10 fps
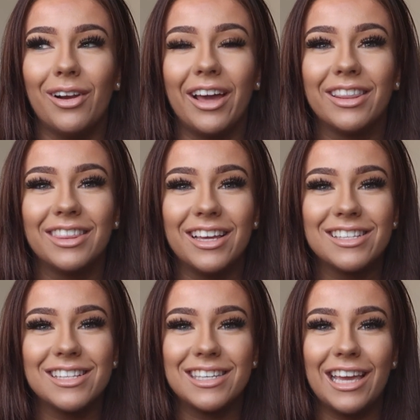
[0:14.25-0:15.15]
Like,
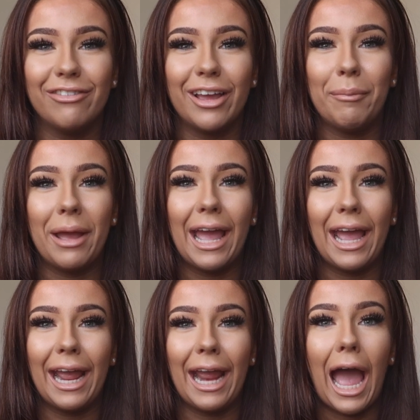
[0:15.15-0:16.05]
this is giving
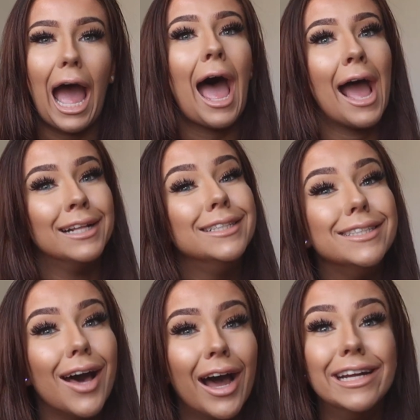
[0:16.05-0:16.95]
me
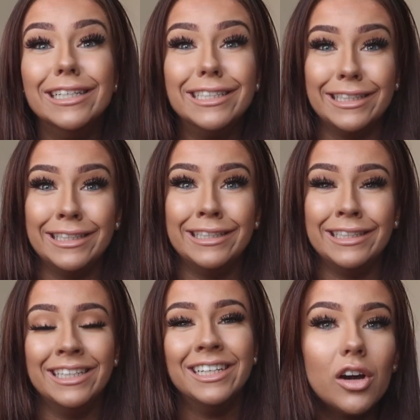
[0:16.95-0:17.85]

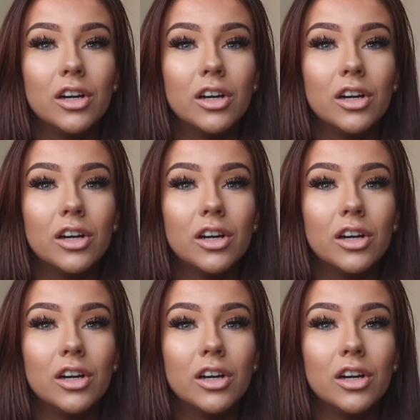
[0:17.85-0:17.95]
anxiety.